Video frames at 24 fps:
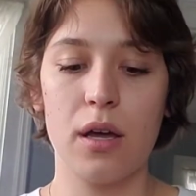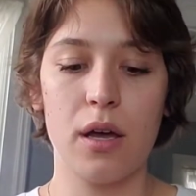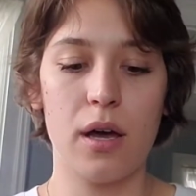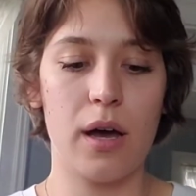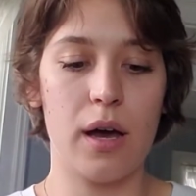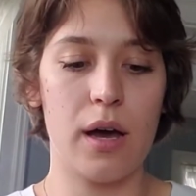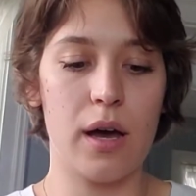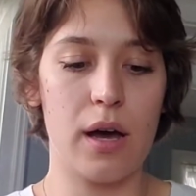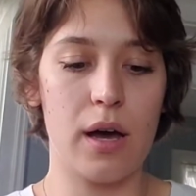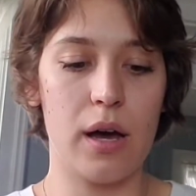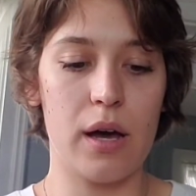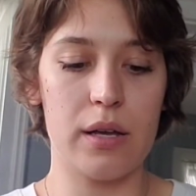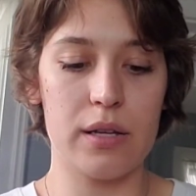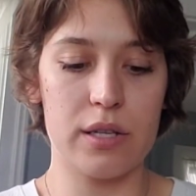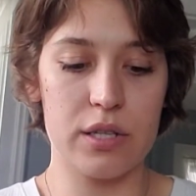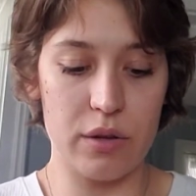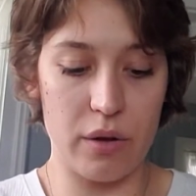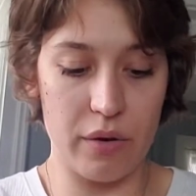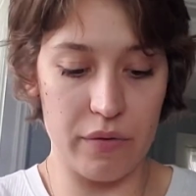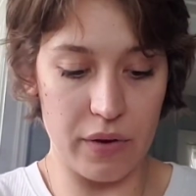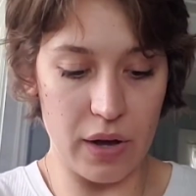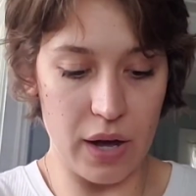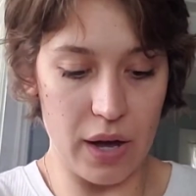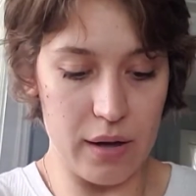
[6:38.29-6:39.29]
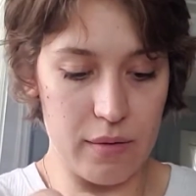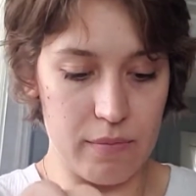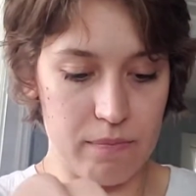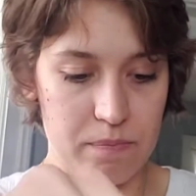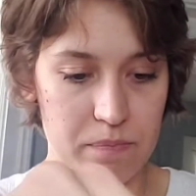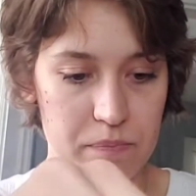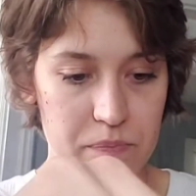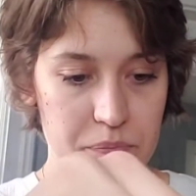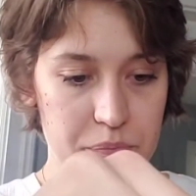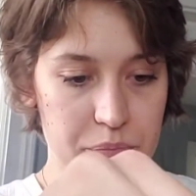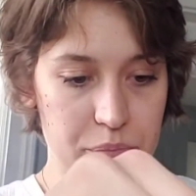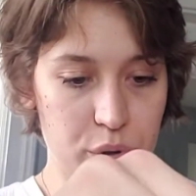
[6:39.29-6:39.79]
So I've got
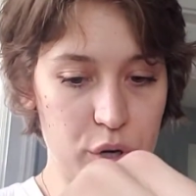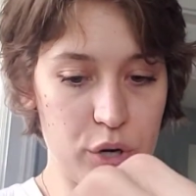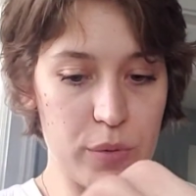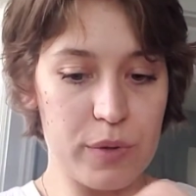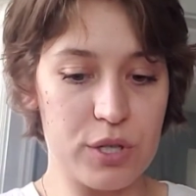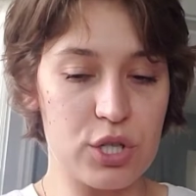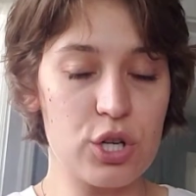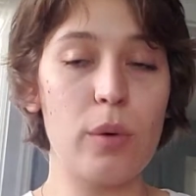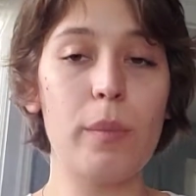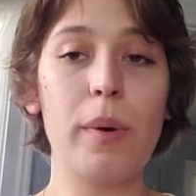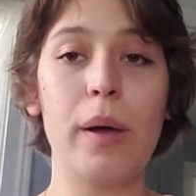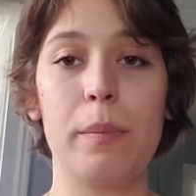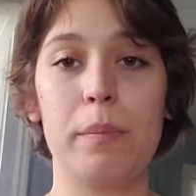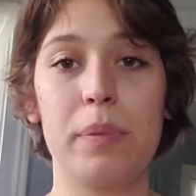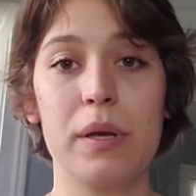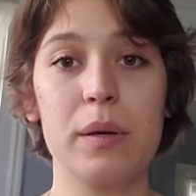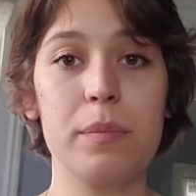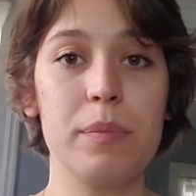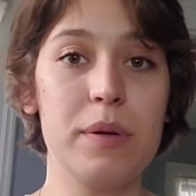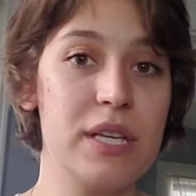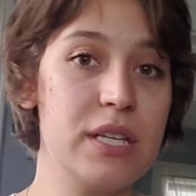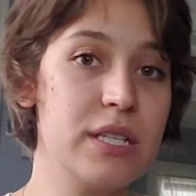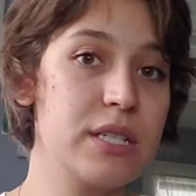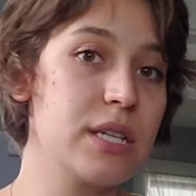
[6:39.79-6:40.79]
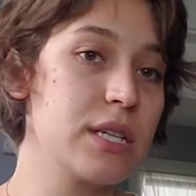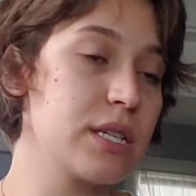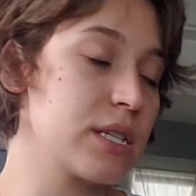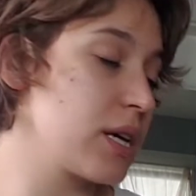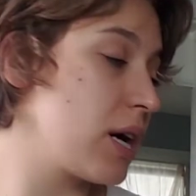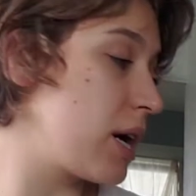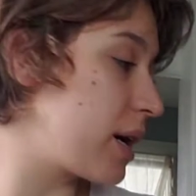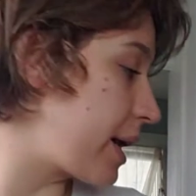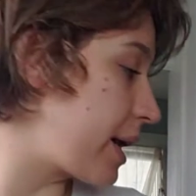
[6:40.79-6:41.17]
pretty much all my big pieces cut